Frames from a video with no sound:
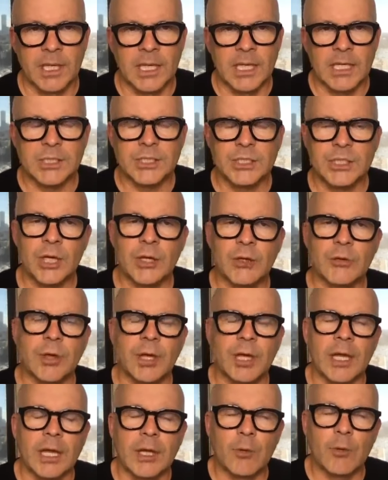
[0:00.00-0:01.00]
So,
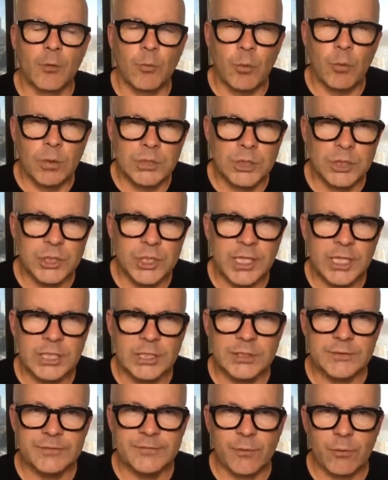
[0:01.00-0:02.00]
what's
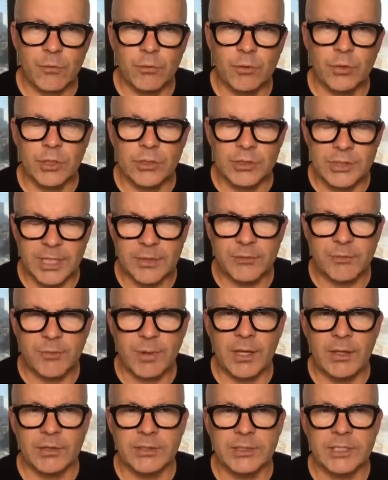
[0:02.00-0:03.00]
changed for New South
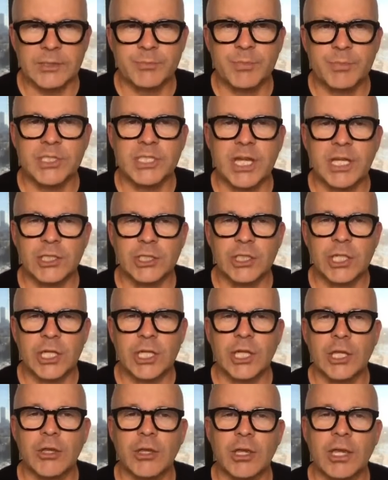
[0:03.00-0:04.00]
Wales is potentially
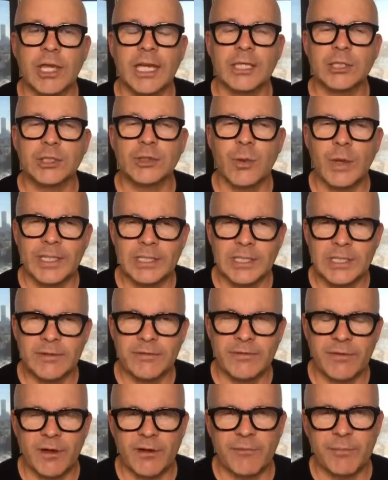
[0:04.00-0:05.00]
you can get
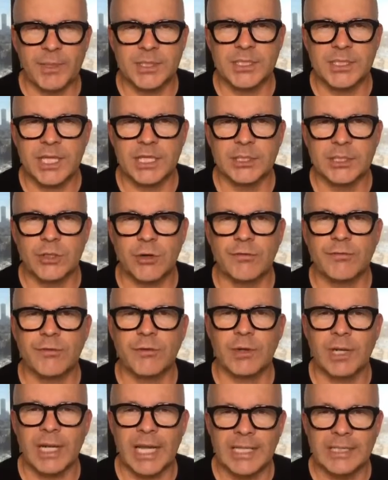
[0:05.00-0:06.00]
25% off
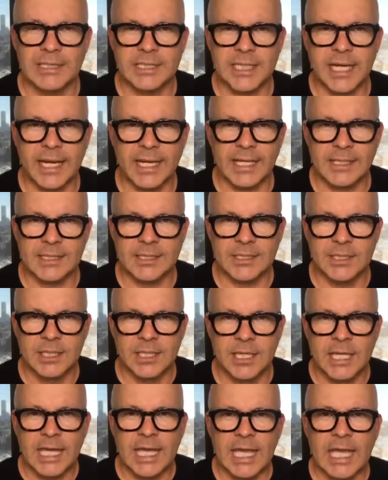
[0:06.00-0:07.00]
your land tax
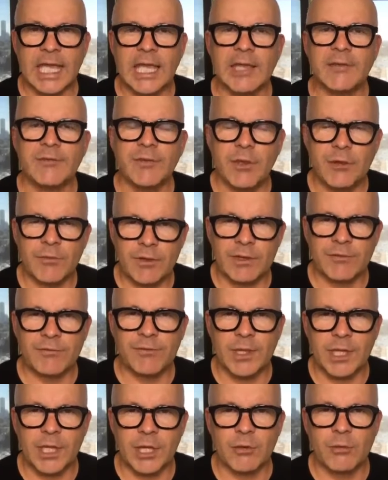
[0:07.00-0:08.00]
if you've
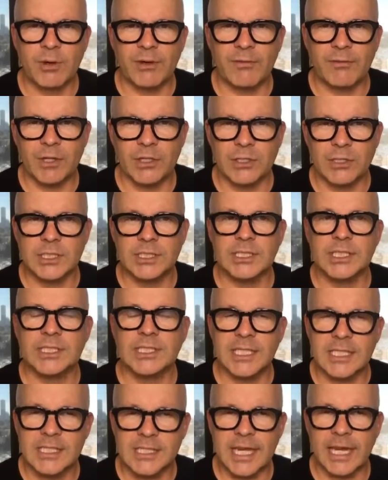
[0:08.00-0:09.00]
given the equivalent as a
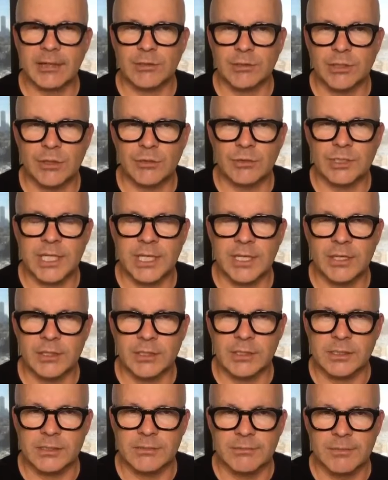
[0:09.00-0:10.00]
discount to your
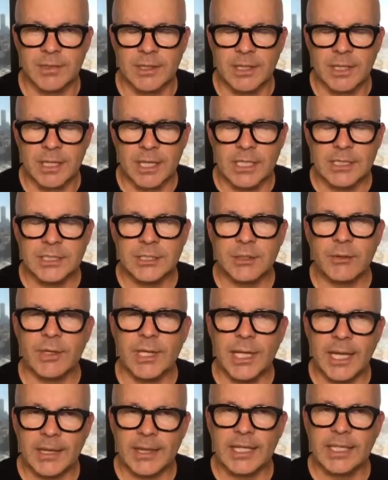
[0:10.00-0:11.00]
tenants. So
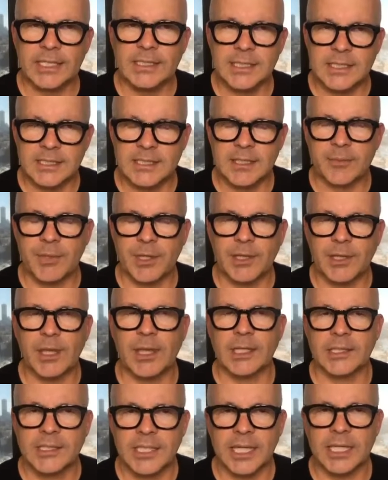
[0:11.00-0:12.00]
again, this is something that
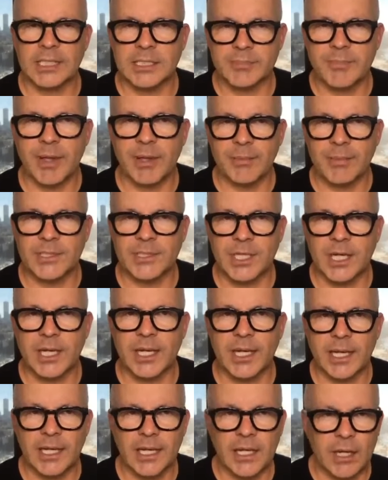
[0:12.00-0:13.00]
the tenants may be
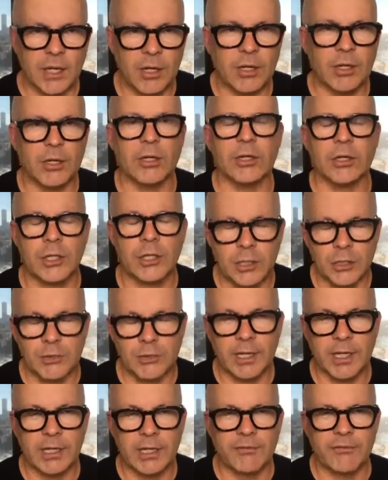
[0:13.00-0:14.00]
saying, oh, look, you're
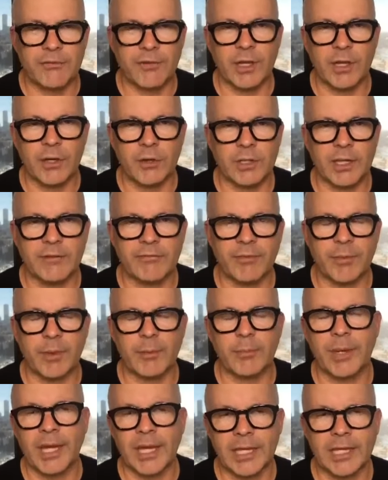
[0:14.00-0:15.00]
getting a free holiday from the
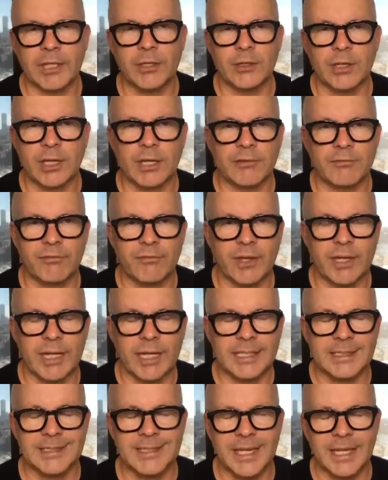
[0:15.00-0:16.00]
bank and you're getting free
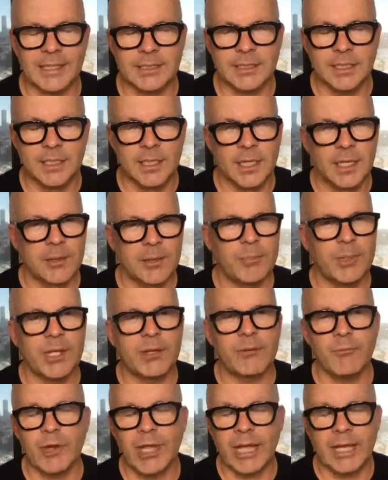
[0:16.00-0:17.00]
land tax. But
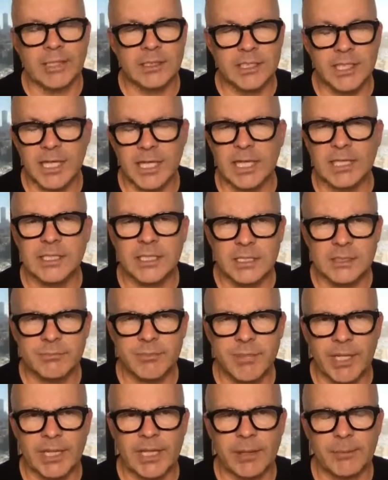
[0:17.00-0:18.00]
in reality, it doesn't
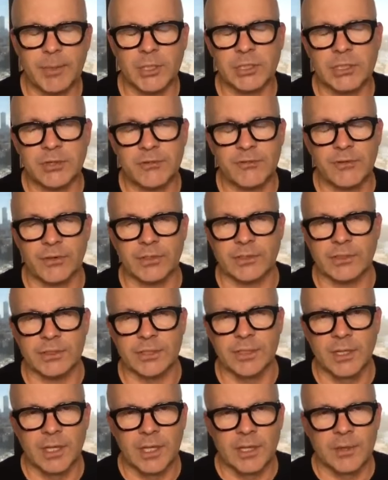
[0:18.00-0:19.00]
make that much difference.
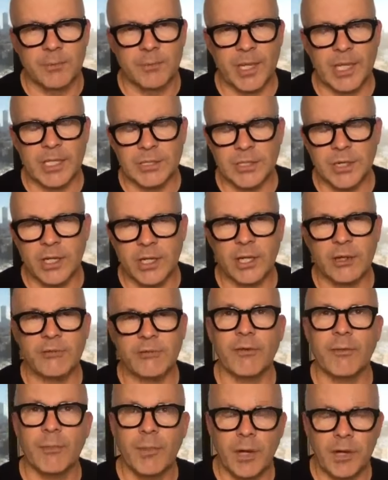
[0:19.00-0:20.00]
Because I know
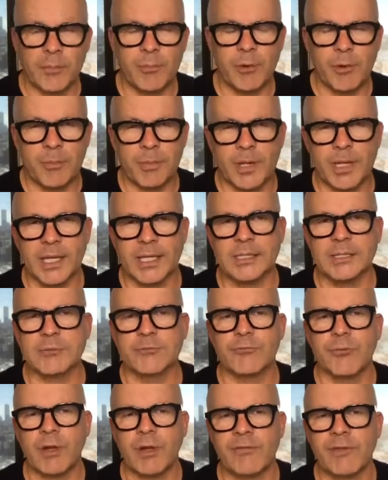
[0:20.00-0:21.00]
for my properties,
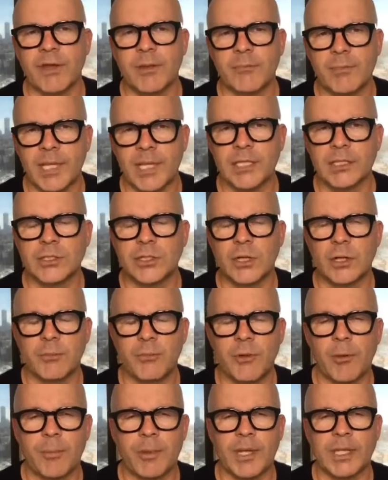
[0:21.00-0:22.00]
roughly a million dollar
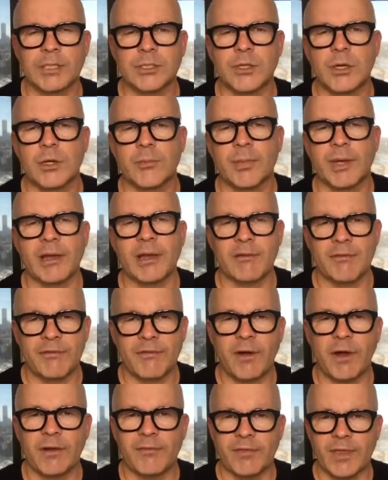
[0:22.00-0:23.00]
property has got about
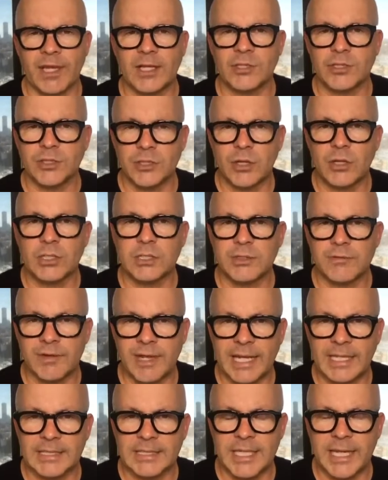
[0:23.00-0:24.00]
$5,000 of
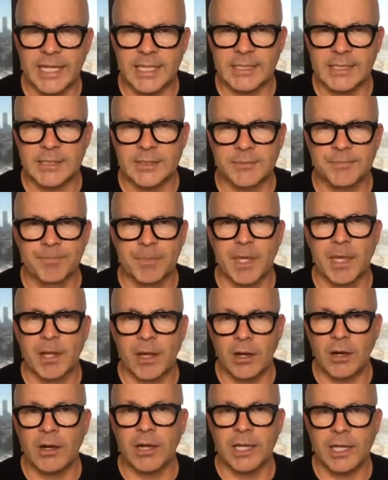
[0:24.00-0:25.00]
land tax
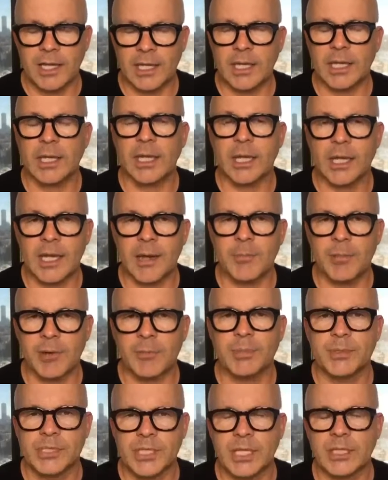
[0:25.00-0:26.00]
i.e., a couple
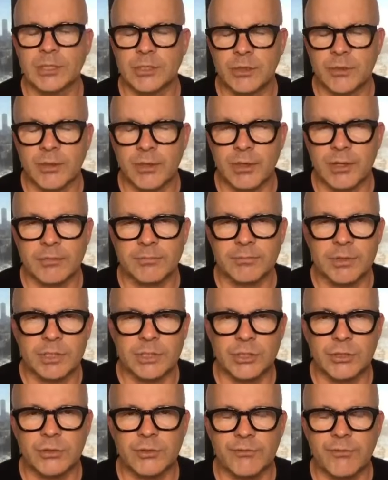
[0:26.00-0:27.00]
of percent on the, the
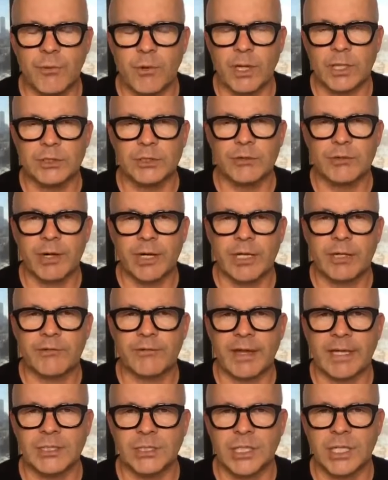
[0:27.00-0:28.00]
two to 400 grand
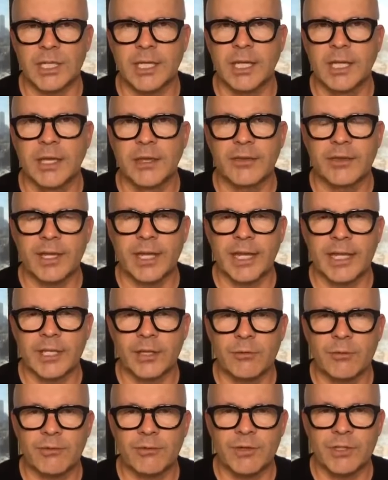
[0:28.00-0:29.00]
of actually the land
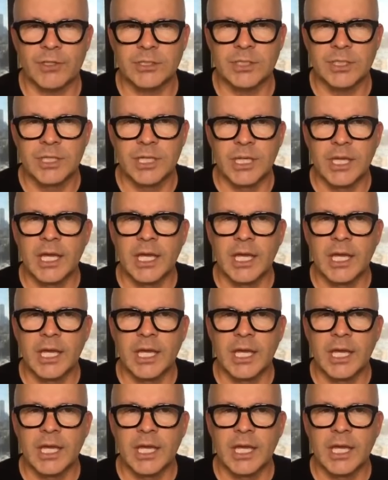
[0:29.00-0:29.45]
equivalent.